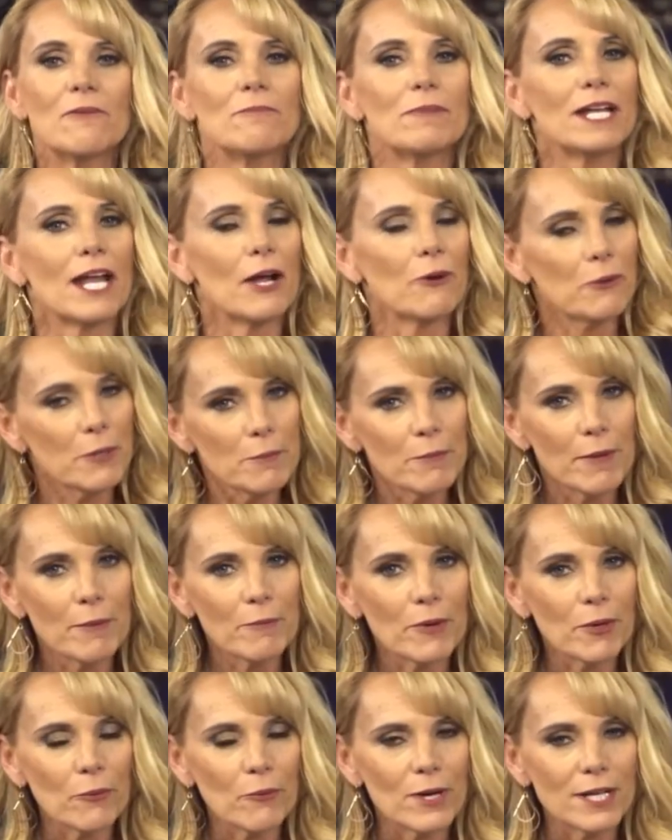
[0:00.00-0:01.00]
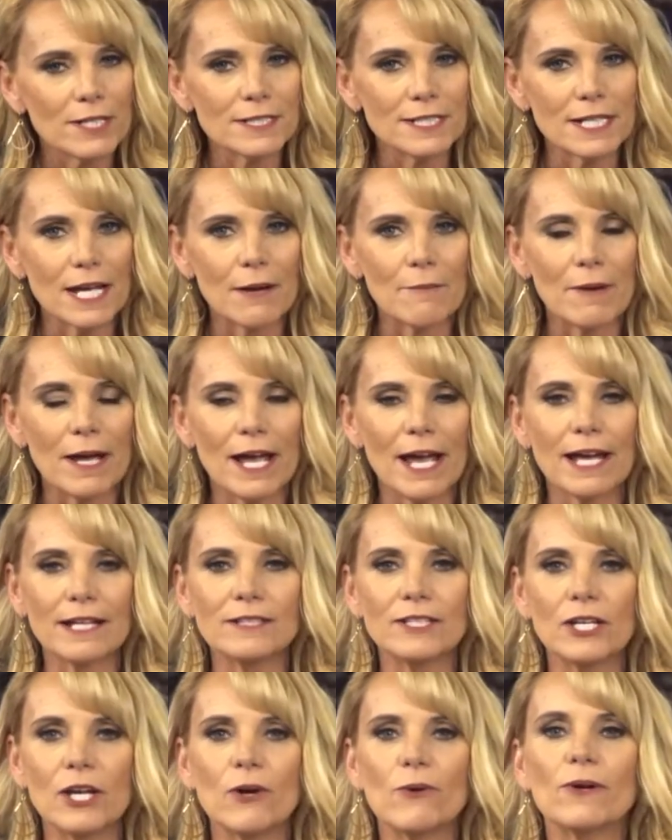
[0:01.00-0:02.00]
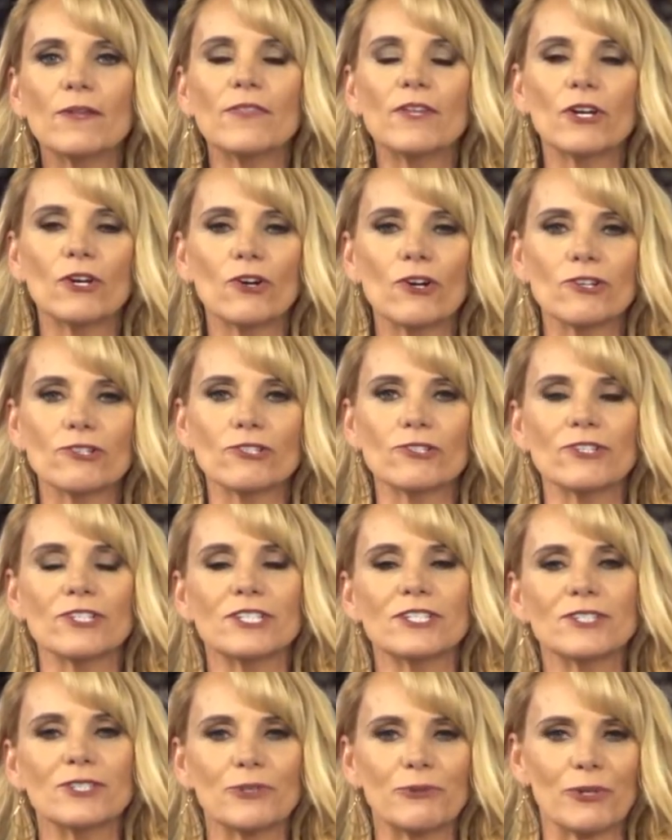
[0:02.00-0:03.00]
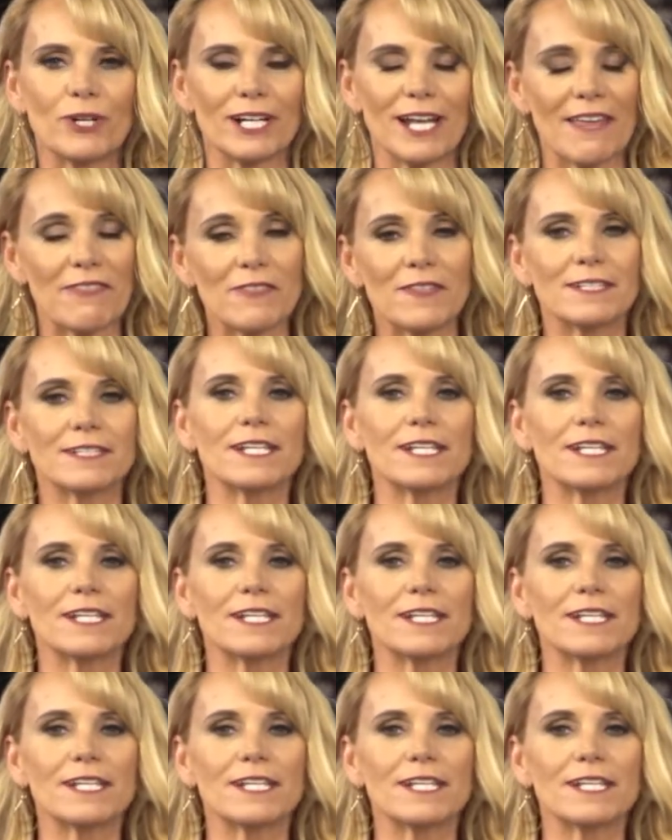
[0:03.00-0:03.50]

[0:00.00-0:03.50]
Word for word: But I remember one time I had to go in the grocery store, and at the